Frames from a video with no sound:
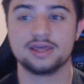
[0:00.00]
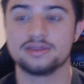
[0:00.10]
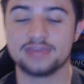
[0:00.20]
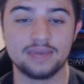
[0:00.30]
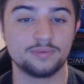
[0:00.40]

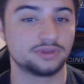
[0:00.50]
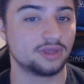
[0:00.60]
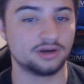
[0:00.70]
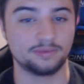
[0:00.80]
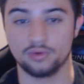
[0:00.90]
Same with
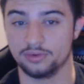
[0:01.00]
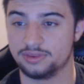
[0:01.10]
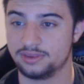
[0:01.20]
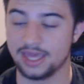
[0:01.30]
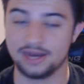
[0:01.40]
Thunderbolts,
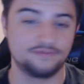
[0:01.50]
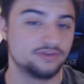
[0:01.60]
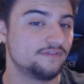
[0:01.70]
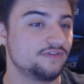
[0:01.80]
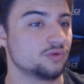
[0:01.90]
set up for
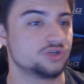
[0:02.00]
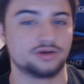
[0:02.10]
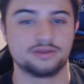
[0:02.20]
the future.